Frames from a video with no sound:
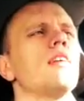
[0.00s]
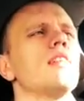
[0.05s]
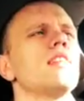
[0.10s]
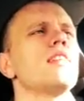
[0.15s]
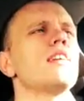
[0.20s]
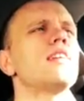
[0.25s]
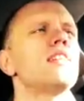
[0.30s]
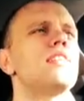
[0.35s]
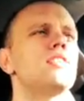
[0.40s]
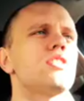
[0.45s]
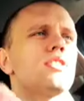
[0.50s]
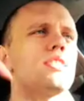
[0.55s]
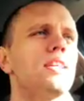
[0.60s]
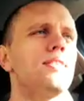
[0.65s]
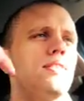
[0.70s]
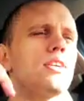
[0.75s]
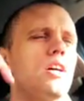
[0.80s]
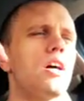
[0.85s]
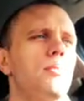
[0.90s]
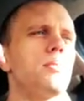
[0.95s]
then just
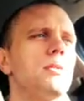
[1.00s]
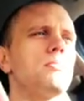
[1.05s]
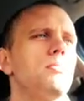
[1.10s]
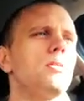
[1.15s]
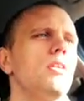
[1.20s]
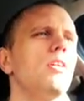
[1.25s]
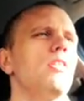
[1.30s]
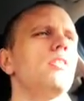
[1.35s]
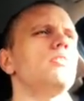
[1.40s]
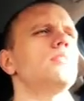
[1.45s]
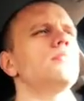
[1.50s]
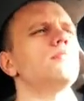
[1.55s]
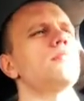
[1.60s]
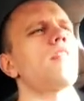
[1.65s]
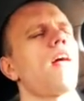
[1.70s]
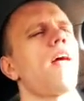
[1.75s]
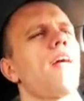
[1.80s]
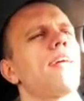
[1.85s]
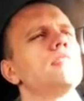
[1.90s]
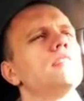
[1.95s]
leave a comment below
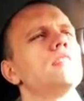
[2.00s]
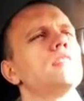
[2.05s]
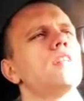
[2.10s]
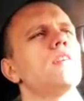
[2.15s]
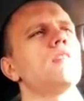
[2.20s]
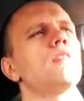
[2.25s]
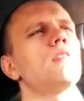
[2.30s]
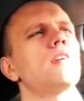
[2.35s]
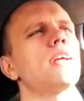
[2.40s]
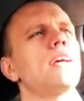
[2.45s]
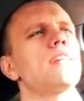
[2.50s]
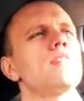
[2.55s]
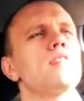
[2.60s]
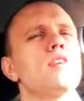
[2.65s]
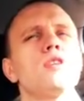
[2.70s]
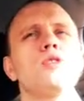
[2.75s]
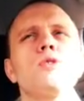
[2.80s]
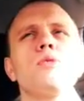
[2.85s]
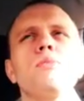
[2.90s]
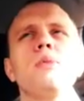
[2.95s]
or get in
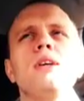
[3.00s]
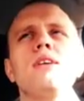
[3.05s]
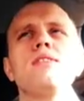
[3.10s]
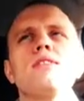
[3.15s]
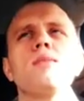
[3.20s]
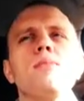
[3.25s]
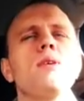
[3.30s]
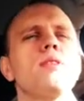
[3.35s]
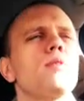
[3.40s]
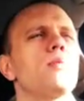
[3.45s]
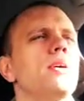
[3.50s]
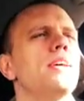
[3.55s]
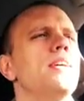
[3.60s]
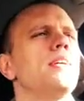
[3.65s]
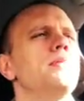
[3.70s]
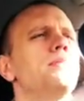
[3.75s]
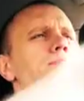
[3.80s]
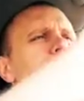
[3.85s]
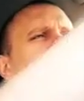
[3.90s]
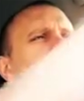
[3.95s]
touch with me in some other
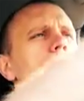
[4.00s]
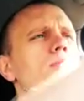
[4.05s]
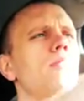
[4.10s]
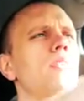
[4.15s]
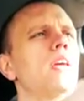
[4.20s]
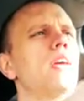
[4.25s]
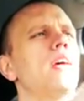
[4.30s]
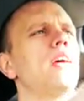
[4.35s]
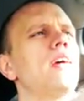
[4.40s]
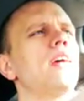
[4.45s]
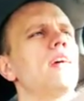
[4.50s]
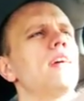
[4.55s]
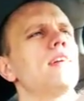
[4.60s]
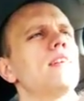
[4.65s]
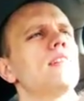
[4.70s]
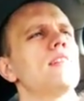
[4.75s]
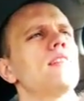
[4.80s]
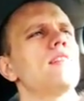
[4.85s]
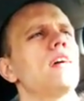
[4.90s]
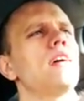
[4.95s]
way,
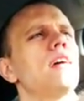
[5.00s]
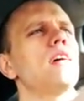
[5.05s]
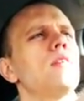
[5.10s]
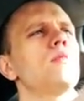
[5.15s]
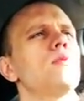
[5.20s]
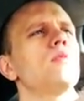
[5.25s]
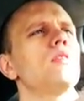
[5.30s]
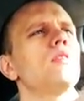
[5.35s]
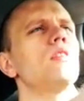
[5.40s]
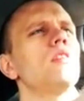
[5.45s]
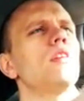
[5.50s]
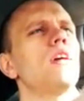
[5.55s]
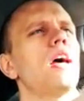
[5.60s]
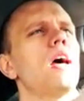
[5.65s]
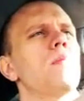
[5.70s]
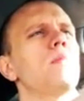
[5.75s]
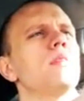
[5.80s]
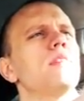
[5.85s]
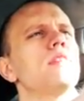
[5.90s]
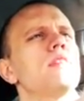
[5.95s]
and I will
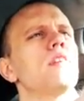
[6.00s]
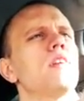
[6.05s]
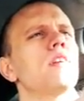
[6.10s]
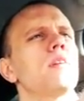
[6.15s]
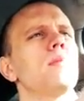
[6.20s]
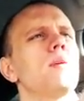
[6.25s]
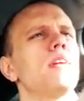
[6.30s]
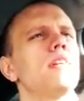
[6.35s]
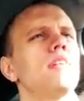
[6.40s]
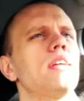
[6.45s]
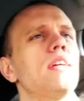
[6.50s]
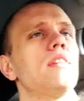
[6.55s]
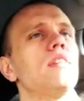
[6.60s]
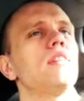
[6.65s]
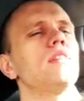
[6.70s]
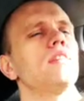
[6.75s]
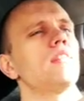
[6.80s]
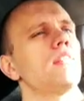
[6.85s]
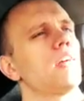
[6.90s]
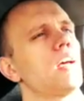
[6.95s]
happily talk about it.
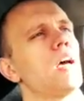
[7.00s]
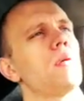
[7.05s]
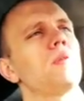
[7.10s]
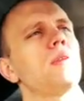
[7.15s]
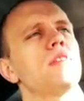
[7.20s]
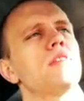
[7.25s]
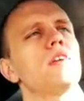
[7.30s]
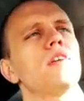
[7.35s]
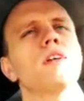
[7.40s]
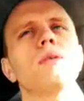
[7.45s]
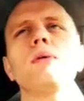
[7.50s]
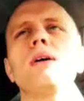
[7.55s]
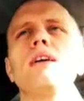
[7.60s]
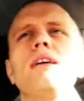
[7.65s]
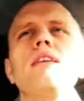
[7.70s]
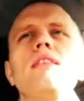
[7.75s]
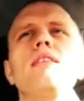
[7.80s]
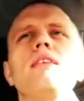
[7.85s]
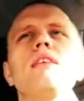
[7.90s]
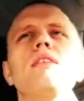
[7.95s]
I'll happily talk about
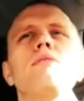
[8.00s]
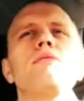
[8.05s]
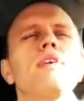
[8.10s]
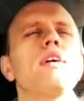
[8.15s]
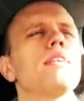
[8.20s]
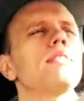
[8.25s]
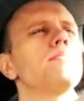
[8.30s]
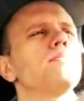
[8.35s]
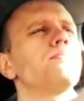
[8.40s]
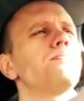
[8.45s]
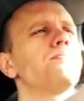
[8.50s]
anything, in fact.